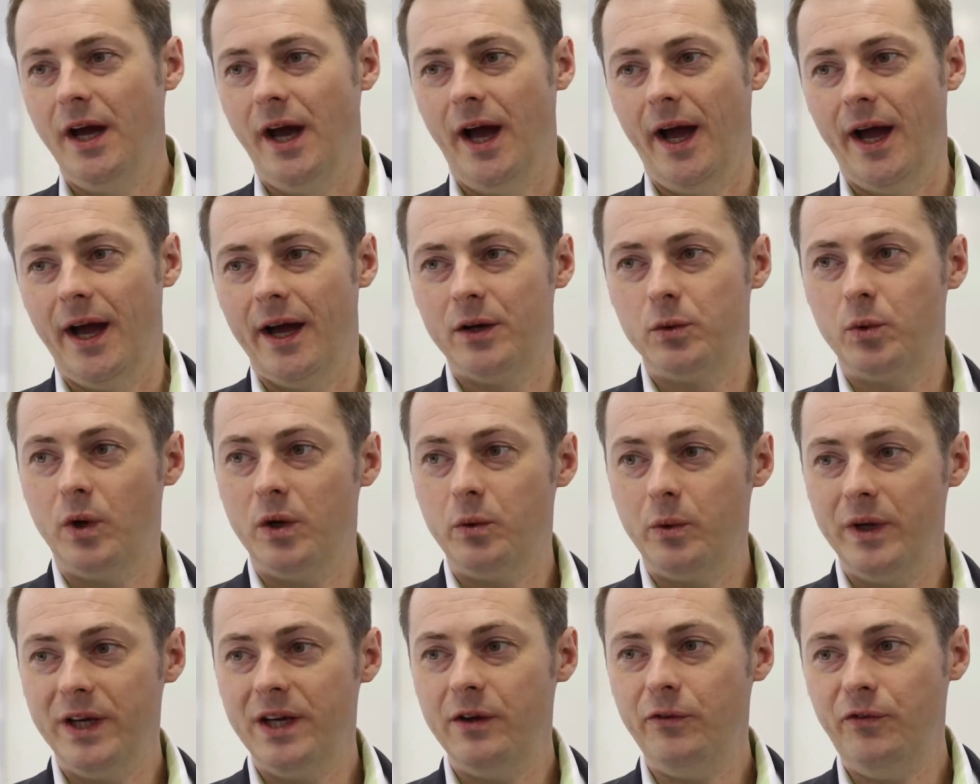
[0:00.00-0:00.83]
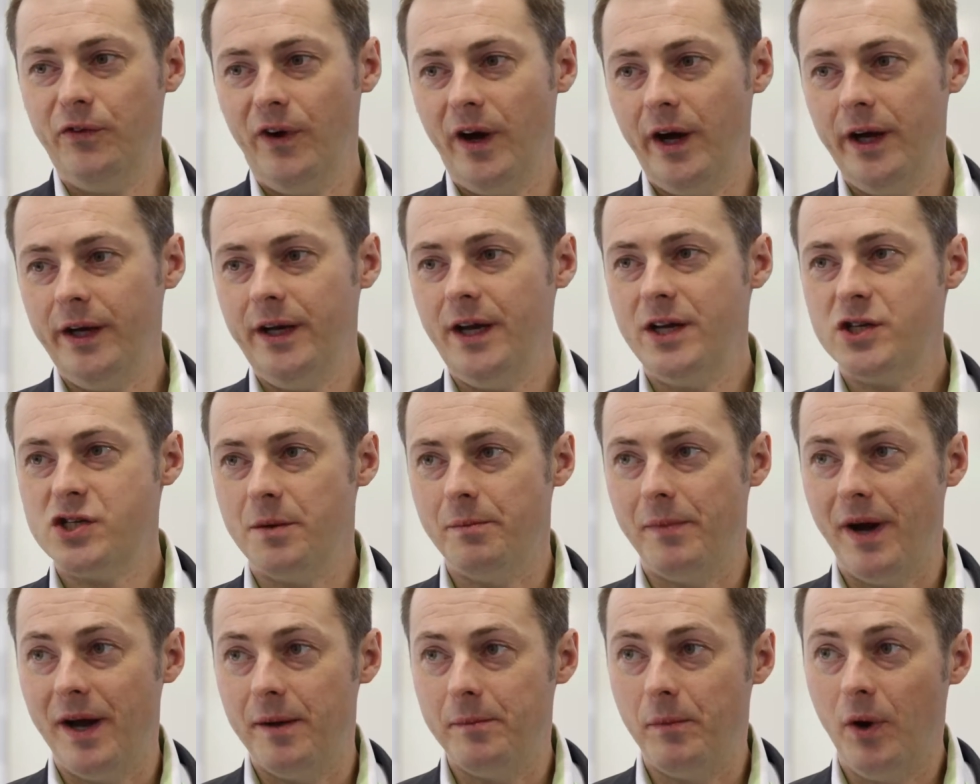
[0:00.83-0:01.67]
and what we define
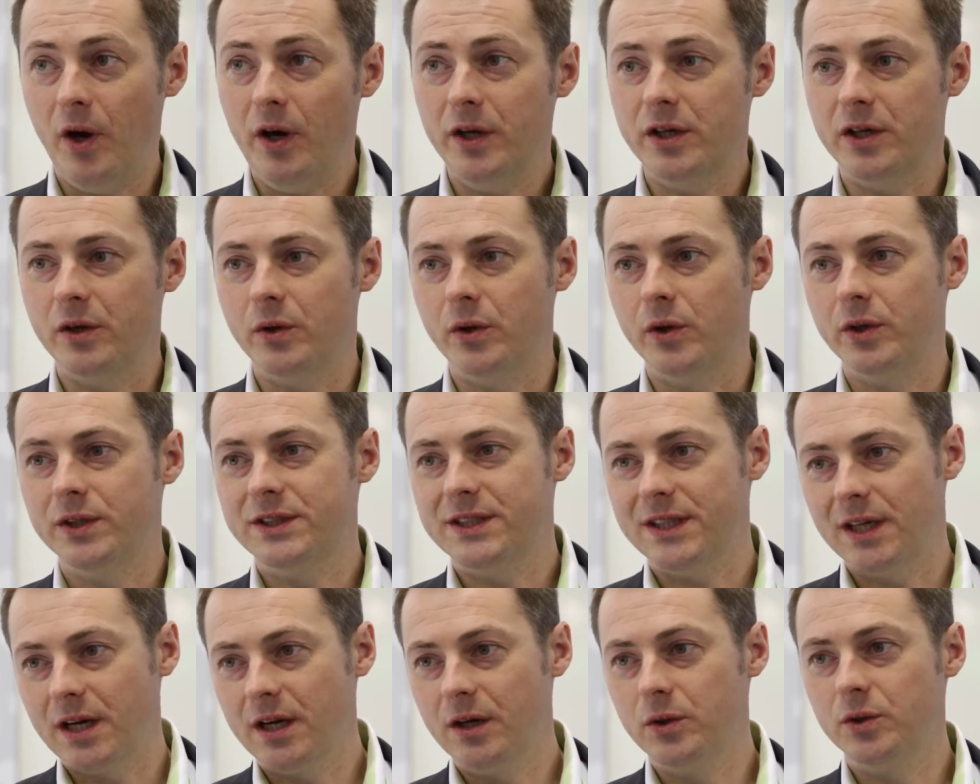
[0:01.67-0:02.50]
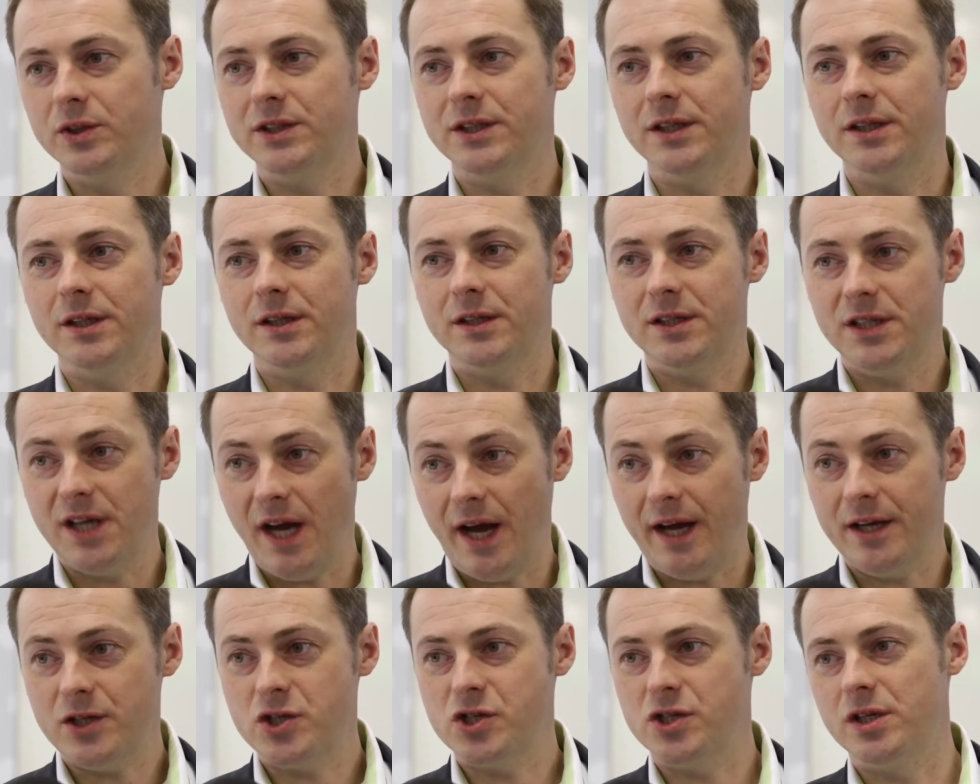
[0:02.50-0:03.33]
HMI modules includes a
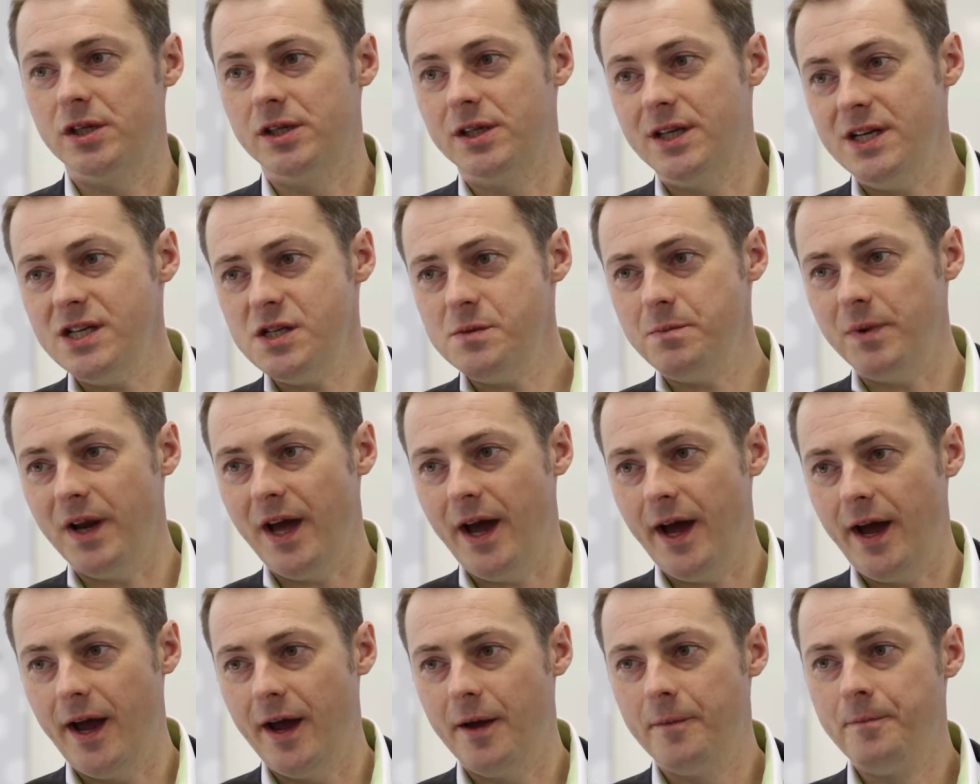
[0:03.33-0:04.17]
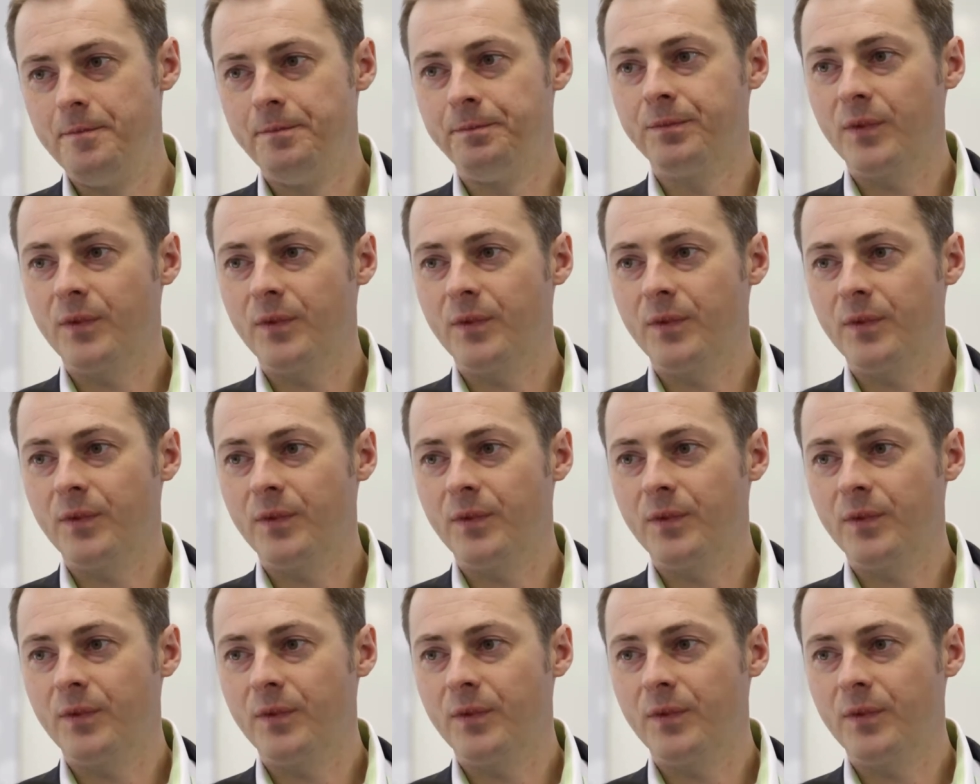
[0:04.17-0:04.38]
touch, a display,